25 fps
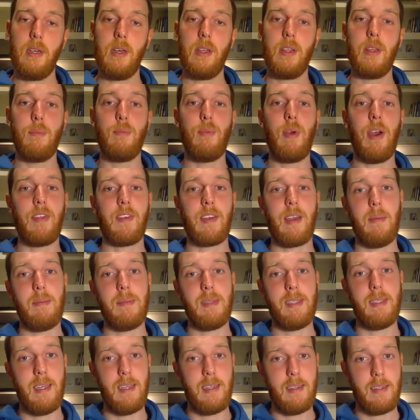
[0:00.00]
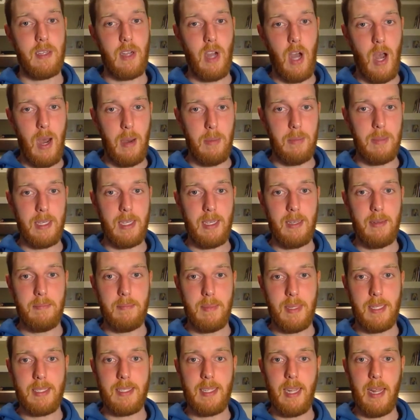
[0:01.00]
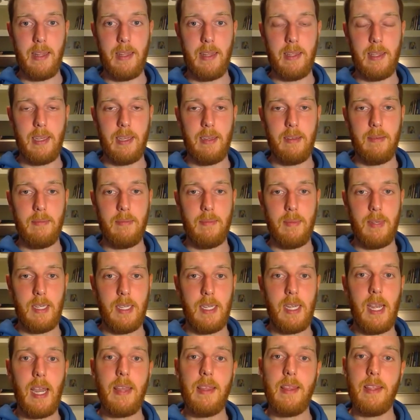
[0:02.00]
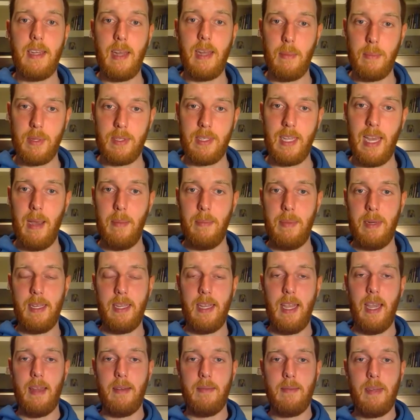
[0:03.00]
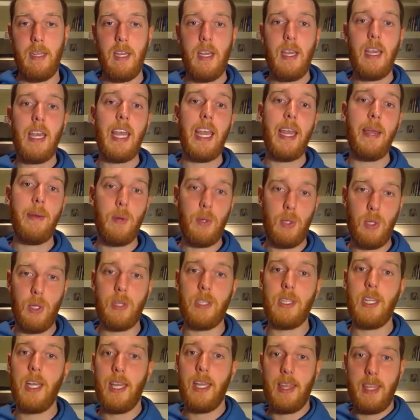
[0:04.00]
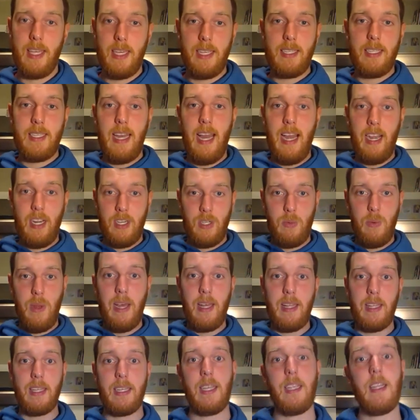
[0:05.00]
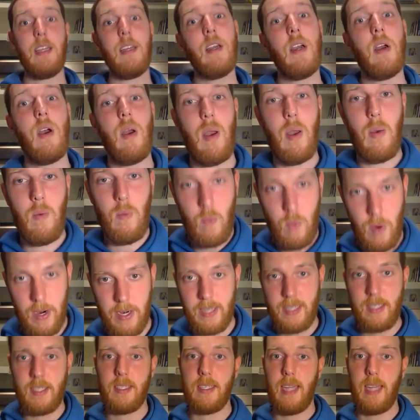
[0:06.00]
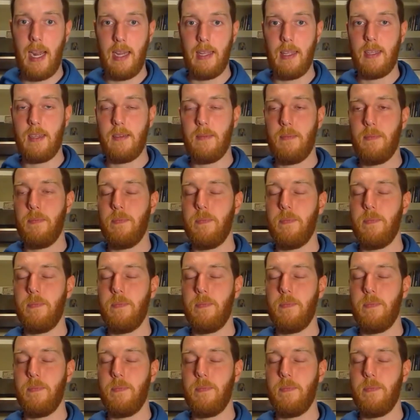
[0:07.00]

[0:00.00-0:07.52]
the breath comes in calmly and silently, and the numbers happen again. It will look like this in actuality when it's silent.